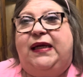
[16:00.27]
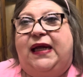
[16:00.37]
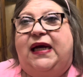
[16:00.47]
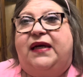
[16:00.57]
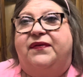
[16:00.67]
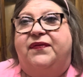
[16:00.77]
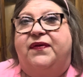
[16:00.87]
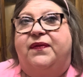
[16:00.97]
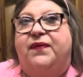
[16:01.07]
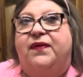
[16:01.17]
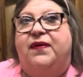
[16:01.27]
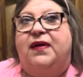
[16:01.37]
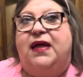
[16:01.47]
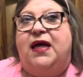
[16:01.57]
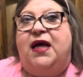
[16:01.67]
life,
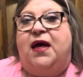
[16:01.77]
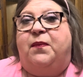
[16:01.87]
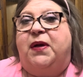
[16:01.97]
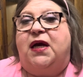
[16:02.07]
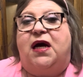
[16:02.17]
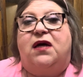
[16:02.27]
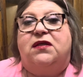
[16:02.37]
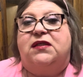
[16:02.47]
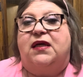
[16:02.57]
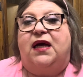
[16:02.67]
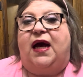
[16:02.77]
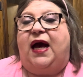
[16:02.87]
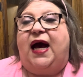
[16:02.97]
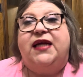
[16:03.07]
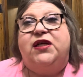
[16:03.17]
because
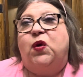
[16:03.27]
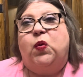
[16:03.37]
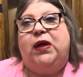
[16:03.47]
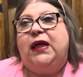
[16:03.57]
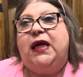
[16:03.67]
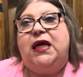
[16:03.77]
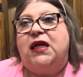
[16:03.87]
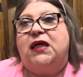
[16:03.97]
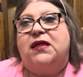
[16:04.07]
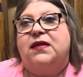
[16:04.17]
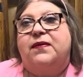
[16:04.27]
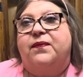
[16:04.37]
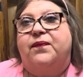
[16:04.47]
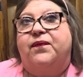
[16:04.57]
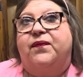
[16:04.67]
I don't really get it.
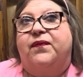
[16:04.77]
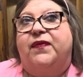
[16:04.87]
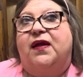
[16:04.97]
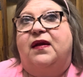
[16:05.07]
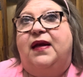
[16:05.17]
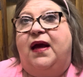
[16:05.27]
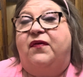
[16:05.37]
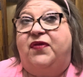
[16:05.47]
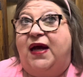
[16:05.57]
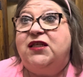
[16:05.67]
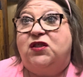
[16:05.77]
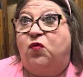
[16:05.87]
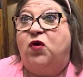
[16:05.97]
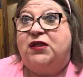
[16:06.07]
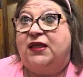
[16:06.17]
Now, that's the
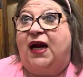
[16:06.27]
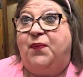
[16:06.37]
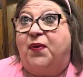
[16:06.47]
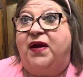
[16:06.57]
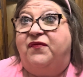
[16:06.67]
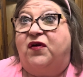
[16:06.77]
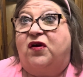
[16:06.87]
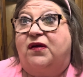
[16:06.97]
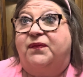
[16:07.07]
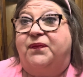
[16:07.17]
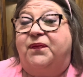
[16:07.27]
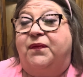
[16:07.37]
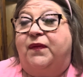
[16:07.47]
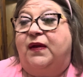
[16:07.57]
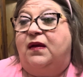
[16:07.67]
ones that I pray for,
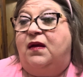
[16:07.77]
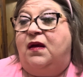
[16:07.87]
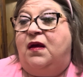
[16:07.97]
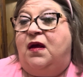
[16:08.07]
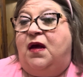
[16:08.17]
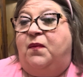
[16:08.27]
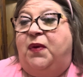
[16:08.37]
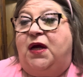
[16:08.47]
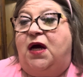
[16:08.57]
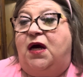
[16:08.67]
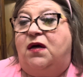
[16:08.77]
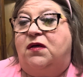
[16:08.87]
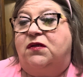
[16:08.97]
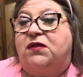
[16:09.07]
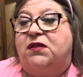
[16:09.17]

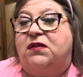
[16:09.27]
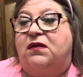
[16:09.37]
because